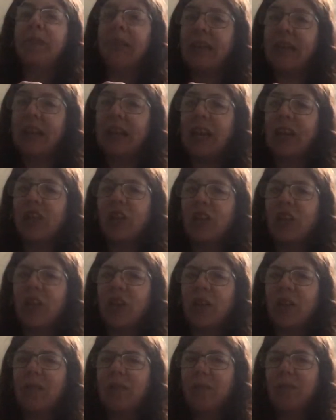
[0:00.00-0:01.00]
The dash
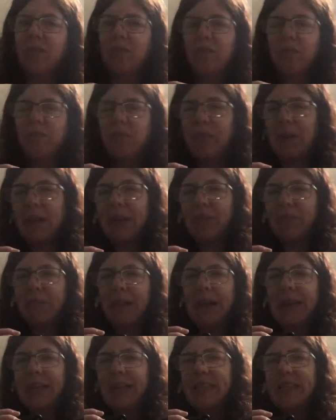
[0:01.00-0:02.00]
bit
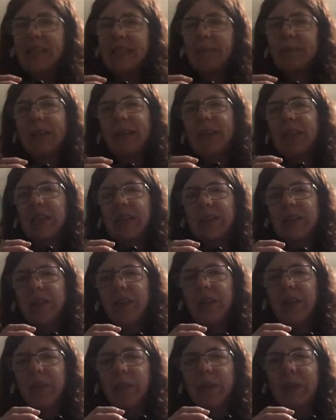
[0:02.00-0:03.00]
might, because it's a
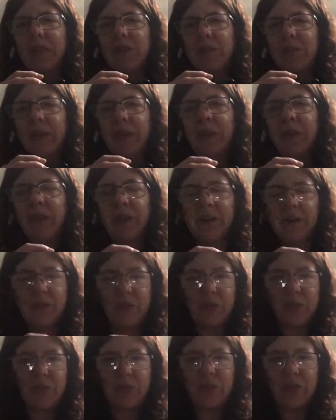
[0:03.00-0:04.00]
little bit smaller and
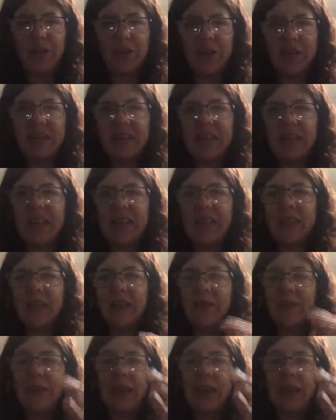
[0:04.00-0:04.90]
closer to the size of